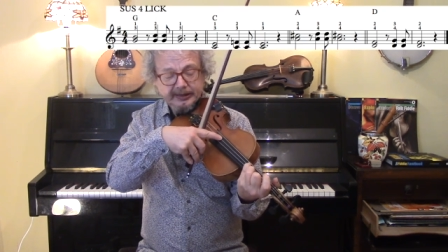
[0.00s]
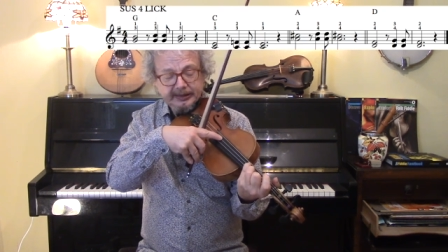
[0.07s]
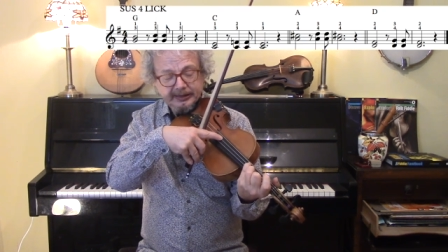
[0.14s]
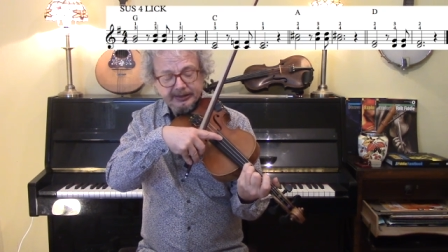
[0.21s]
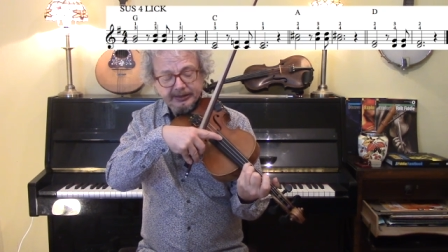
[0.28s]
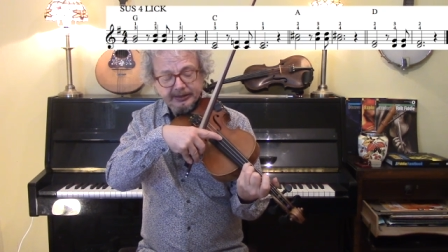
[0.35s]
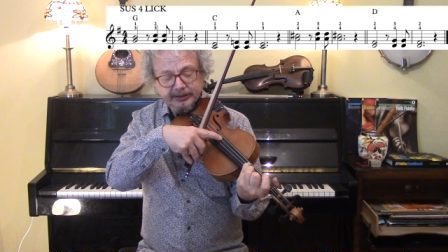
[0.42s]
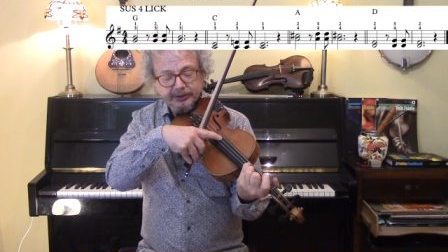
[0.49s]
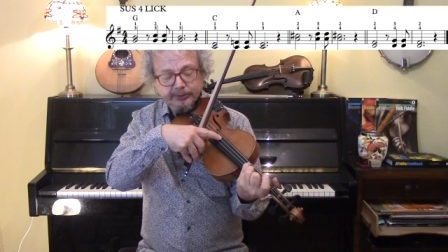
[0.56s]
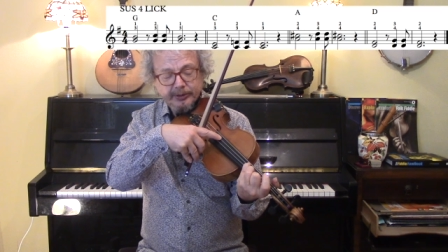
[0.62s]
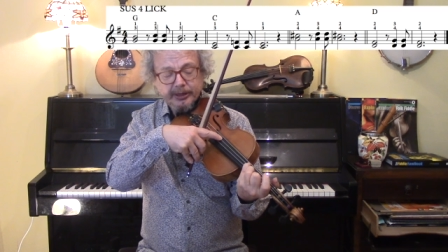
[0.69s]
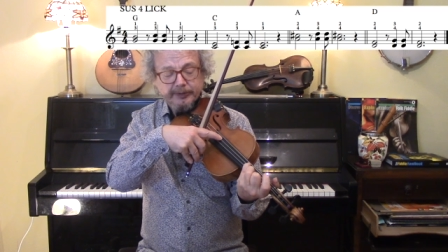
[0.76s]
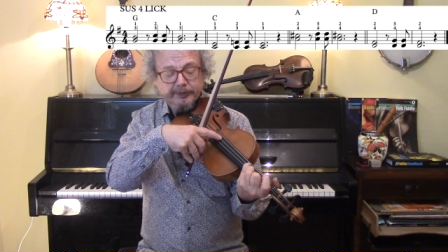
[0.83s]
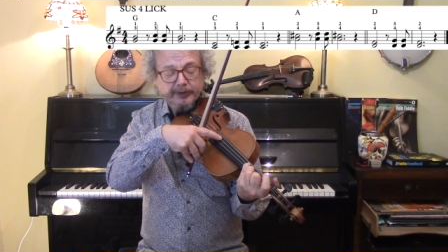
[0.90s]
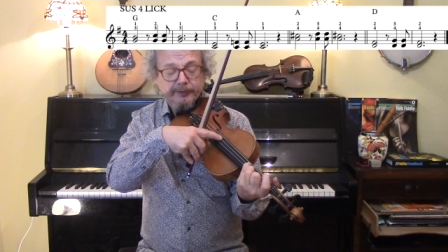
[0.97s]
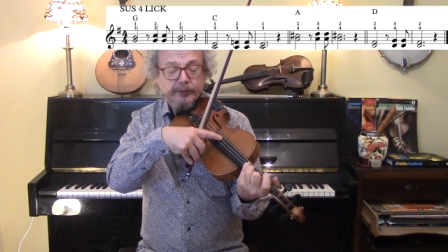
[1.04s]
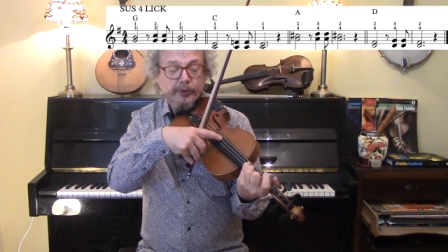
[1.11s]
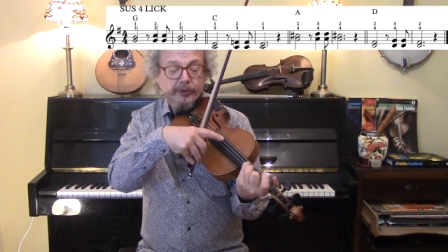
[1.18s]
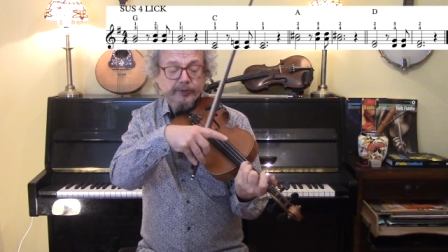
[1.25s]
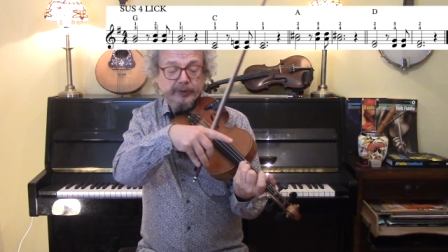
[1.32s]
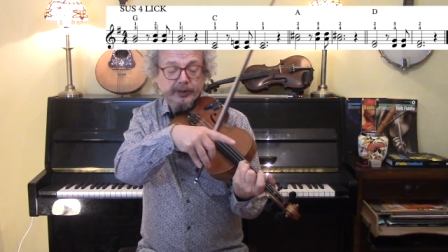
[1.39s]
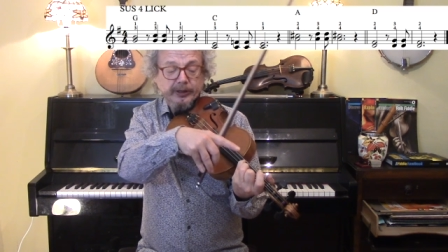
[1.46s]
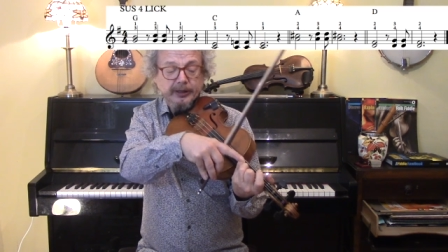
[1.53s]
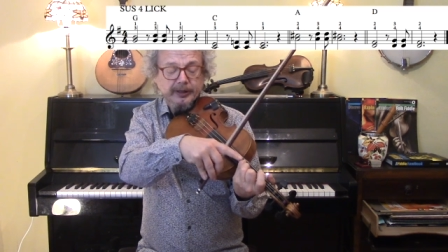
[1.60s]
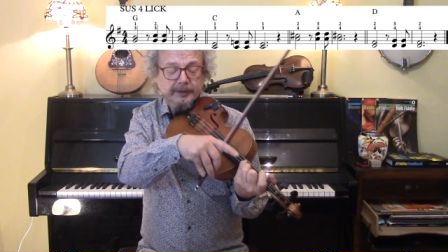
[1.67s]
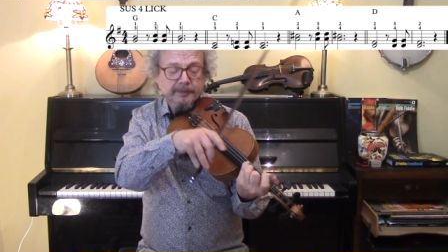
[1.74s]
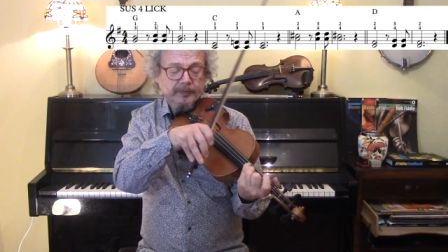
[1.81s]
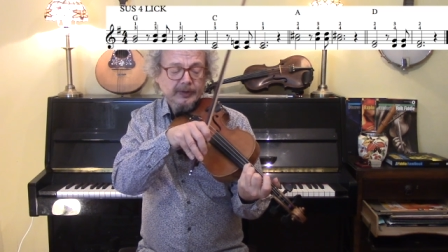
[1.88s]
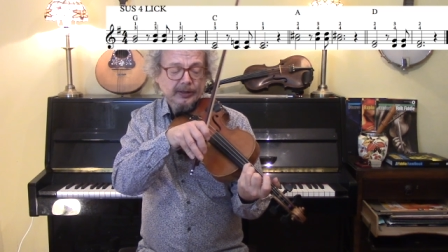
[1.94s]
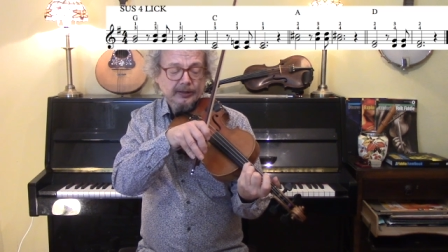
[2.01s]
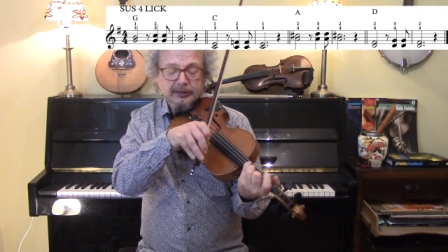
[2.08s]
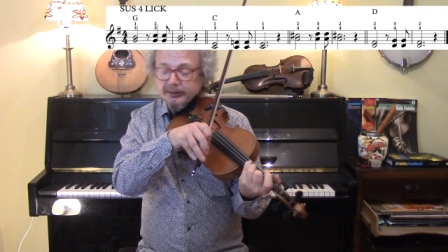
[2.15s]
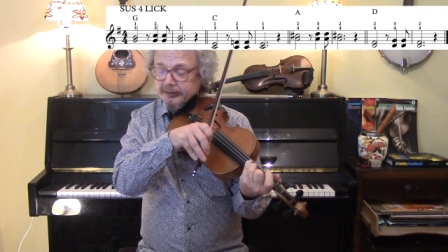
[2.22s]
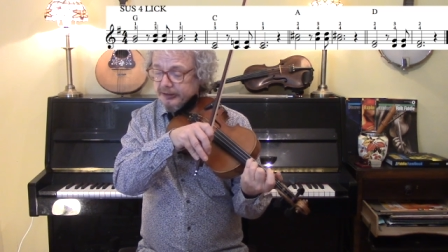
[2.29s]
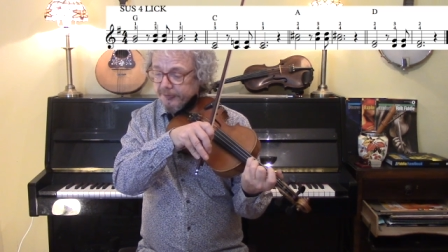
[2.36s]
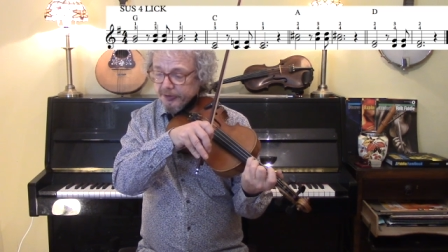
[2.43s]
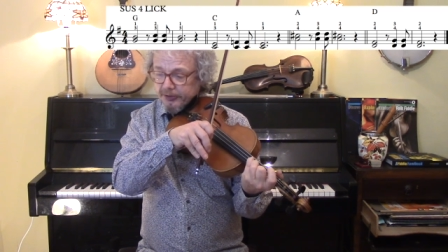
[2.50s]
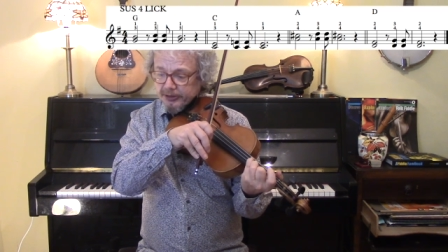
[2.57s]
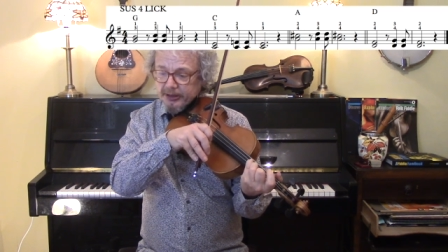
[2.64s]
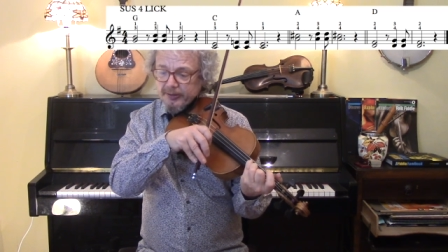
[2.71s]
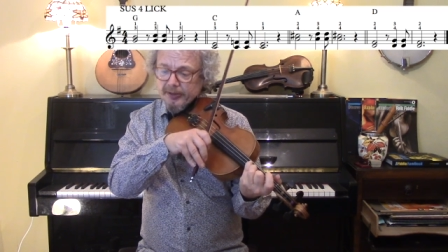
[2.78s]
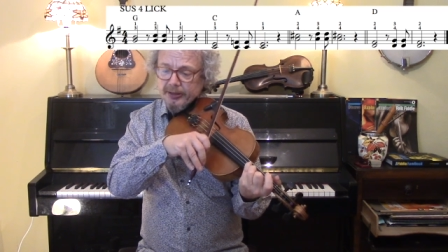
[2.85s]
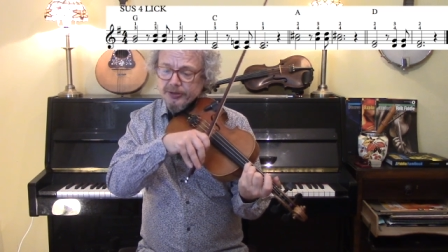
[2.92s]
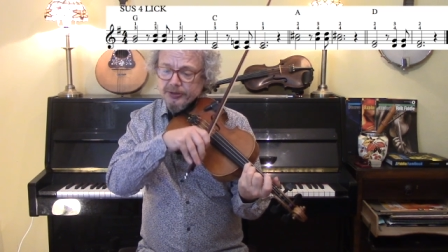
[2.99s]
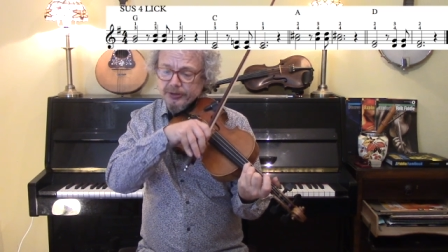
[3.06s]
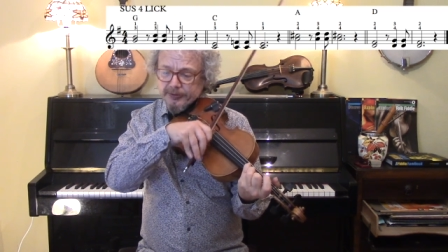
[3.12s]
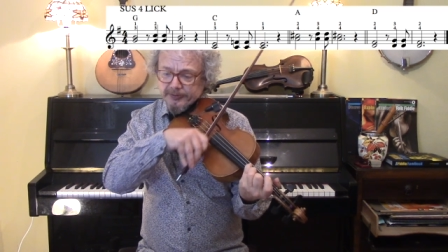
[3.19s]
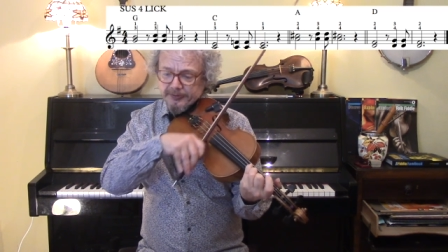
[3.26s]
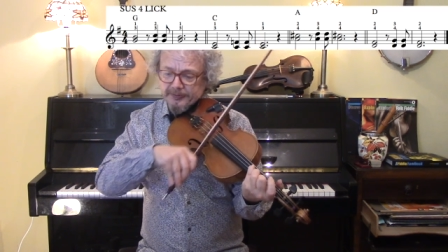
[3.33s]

that's stretched for the fourth finger, difficult to keep that in tune.